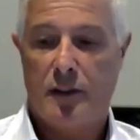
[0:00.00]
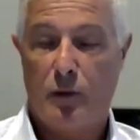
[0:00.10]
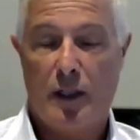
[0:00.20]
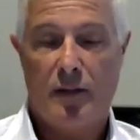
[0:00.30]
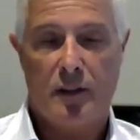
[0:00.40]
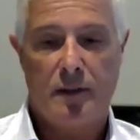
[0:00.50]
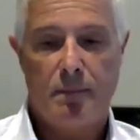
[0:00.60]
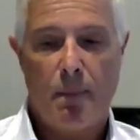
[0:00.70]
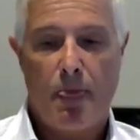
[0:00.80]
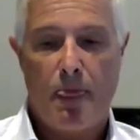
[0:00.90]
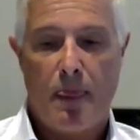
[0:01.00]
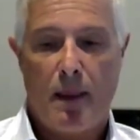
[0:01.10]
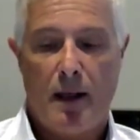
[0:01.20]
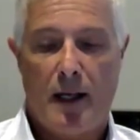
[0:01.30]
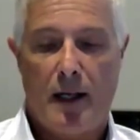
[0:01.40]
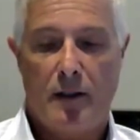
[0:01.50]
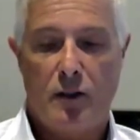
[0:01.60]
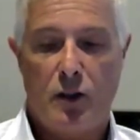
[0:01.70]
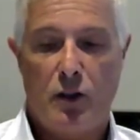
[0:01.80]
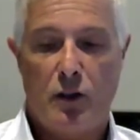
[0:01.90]
whoever,
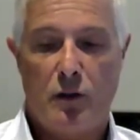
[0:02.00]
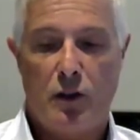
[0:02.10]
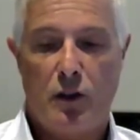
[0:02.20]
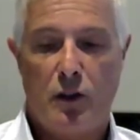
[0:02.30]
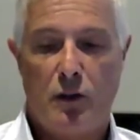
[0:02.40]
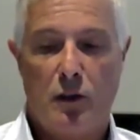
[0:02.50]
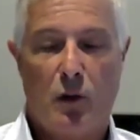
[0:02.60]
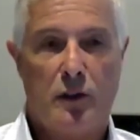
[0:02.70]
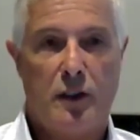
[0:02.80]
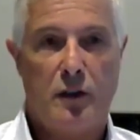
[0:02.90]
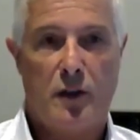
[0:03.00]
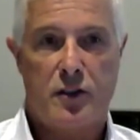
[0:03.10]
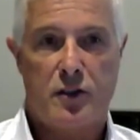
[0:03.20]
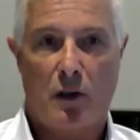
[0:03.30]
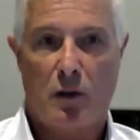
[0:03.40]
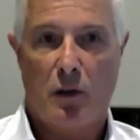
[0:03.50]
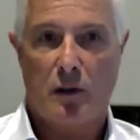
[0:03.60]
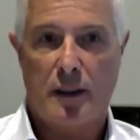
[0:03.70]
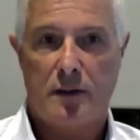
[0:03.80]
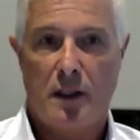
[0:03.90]
and you're holding your U.S. dollar
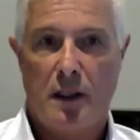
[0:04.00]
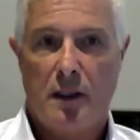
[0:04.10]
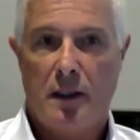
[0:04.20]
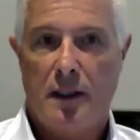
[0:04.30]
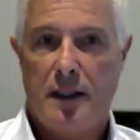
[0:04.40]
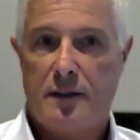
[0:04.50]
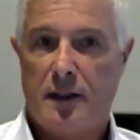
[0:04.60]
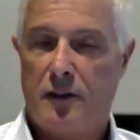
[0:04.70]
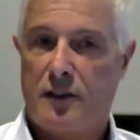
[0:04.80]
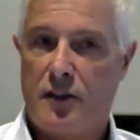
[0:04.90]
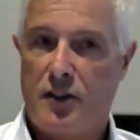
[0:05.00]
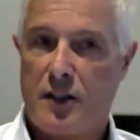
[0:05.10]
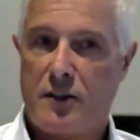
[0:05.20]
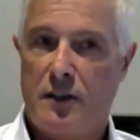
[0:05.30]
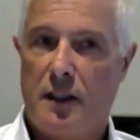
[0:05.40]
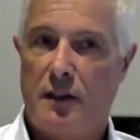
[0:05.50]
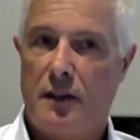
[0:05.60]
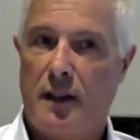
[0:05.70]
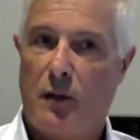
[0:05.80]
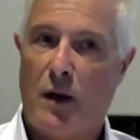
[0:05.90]
holdings, is there a suggestion there that
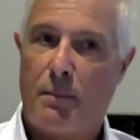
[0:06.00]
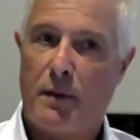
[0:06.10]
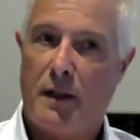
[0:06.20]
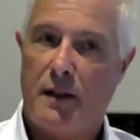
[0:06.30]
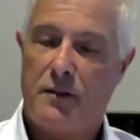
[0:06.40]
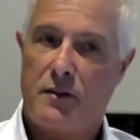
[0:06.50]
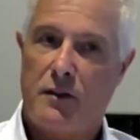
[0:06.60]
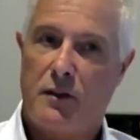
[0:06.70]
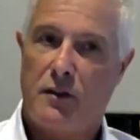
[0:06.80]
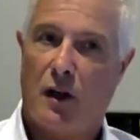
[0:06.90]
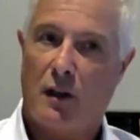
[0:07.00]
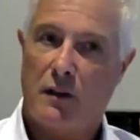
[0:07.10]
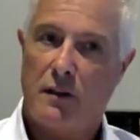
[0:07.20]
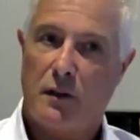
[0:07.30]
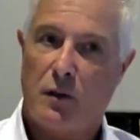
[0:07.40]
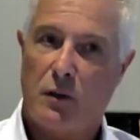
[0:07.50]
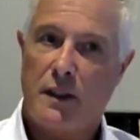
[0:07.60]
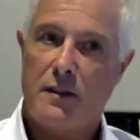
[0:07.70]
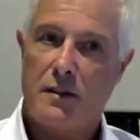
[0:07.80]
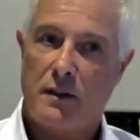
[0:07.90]
they could weaponize your dollar
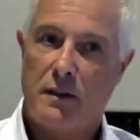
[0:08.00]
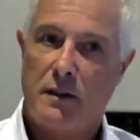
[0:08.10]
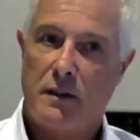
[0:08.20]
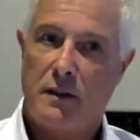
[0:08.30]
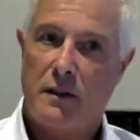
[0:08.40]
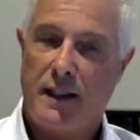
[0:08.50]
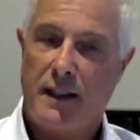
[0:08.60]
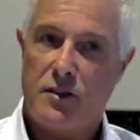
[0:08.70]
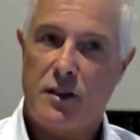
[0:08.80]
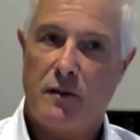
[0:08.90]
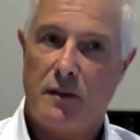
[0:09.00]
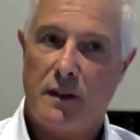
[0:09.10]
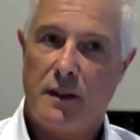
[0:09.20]
holdings against you?